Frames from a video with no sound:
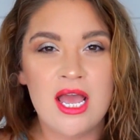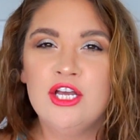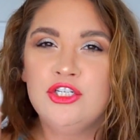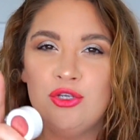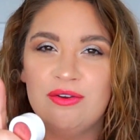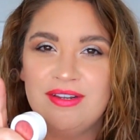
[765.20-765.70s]

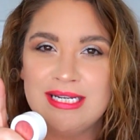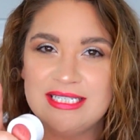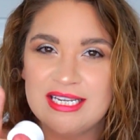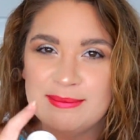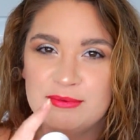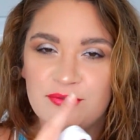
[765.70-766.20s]
Do you have any
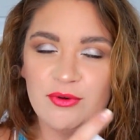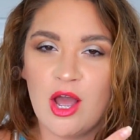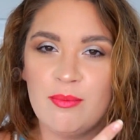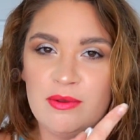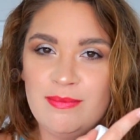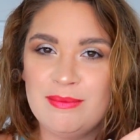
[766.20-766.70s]
tips for
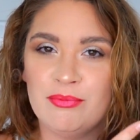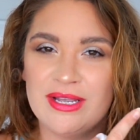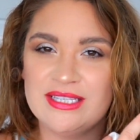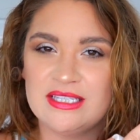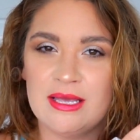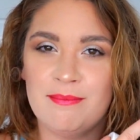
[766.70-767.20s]
helping me
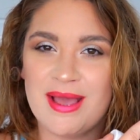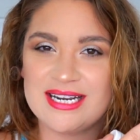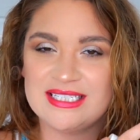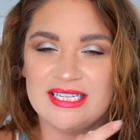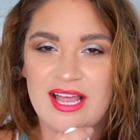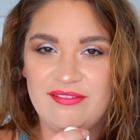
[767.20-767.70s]
bring them back
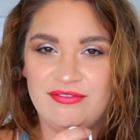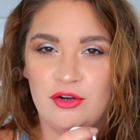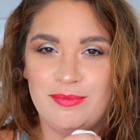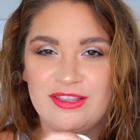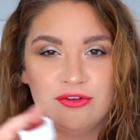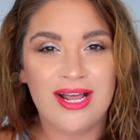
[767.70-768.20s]
to life a
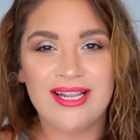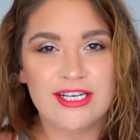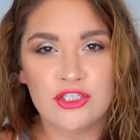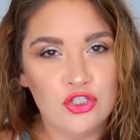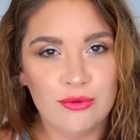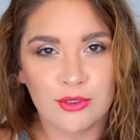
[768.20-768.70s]
little bit? They're not
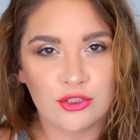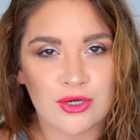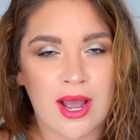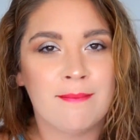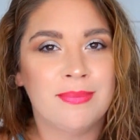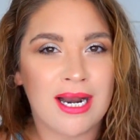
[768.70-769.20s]
like super
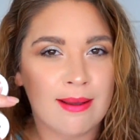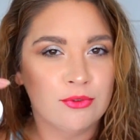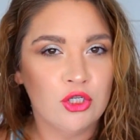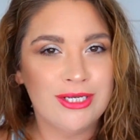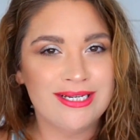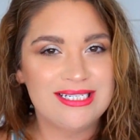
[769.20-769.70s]
dry, but I'm
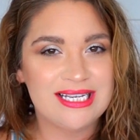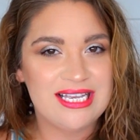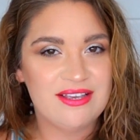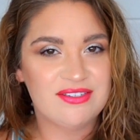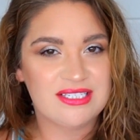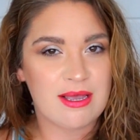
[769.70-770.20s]
looking to
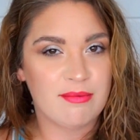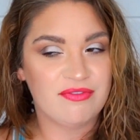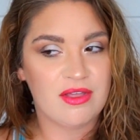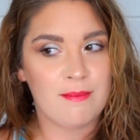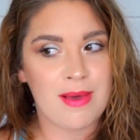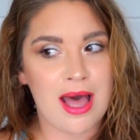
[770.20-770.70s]
give some of
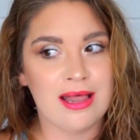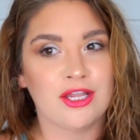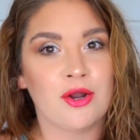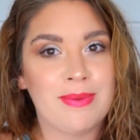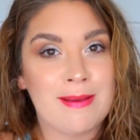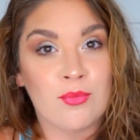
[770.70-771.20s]
them a
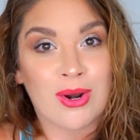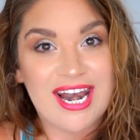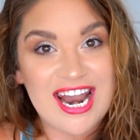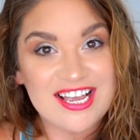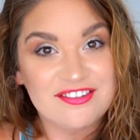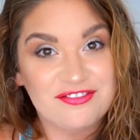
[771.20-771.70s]
little bit more
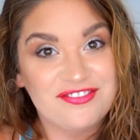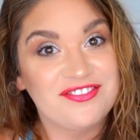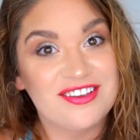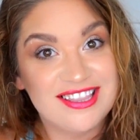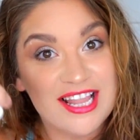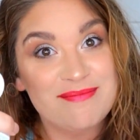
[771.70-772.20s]
life.
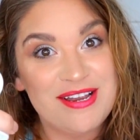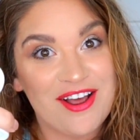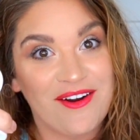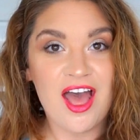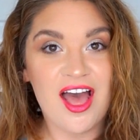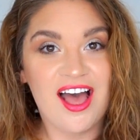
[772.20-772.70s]
Let me
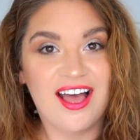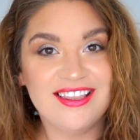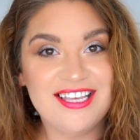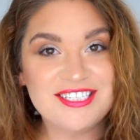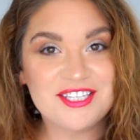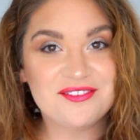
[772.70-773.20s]
know.
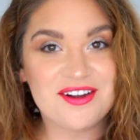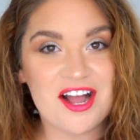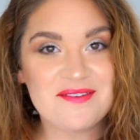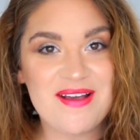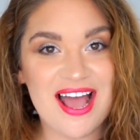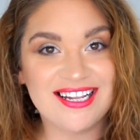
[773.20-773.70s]
These
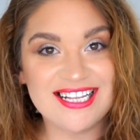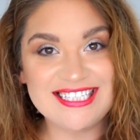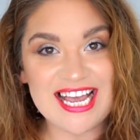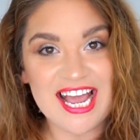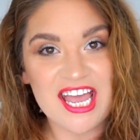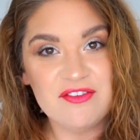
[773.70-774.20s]
LORAC
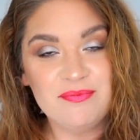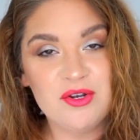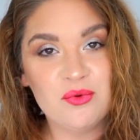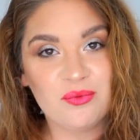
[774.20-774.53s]
palettes I have been